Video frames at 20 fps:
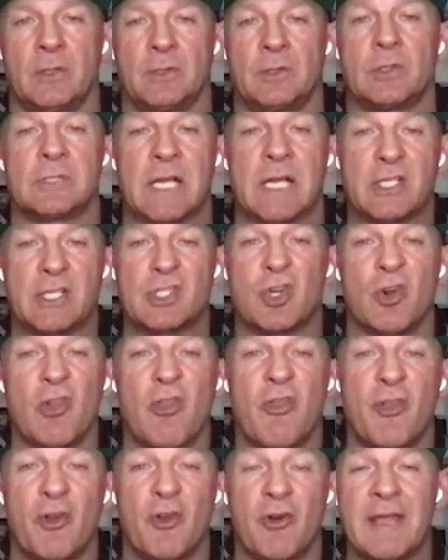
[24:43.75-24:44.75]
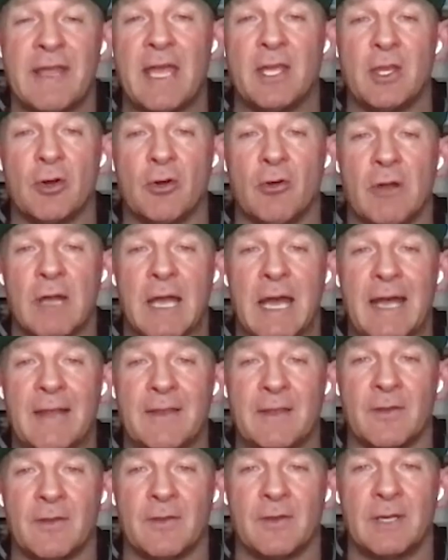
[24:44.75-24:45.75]
She goes, I just told a 38-year-old
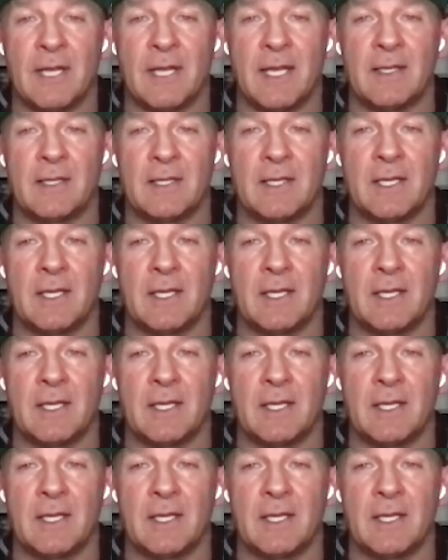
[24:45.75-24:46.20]
guy the other day